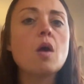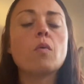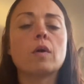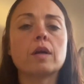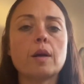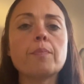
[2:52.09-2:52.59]

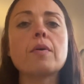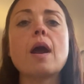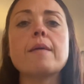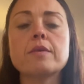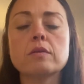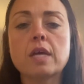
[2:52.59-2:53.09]
we're going to
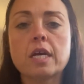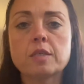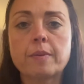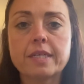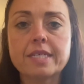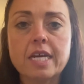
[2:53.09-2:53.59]
prime those
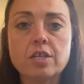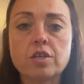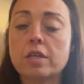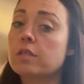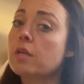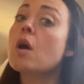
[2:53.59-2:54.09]

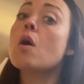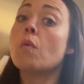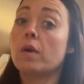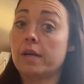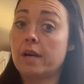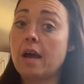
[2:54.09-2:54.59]
expectations.
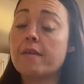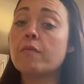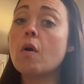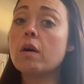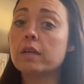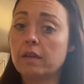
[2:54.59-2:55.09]
We're going to have
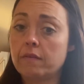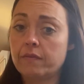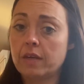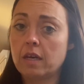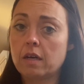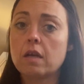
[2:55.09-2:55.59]
walking
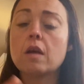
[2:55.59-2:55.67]
feet.